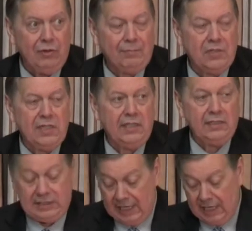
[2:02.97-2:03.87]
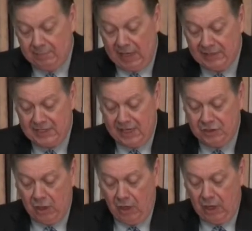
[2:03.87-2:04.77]
represented today by
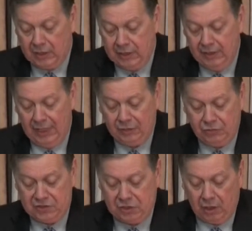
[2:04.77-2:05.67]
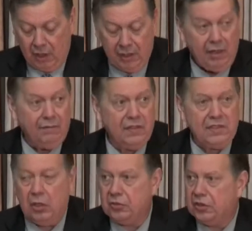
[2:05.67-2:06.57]
Tanya Hawk and Chris Clark of the
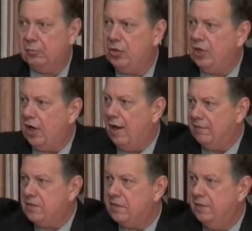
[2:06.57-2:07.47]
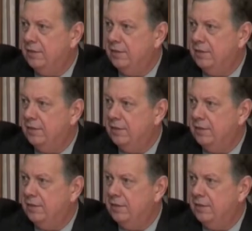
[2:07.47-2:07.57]
Delta Community Office.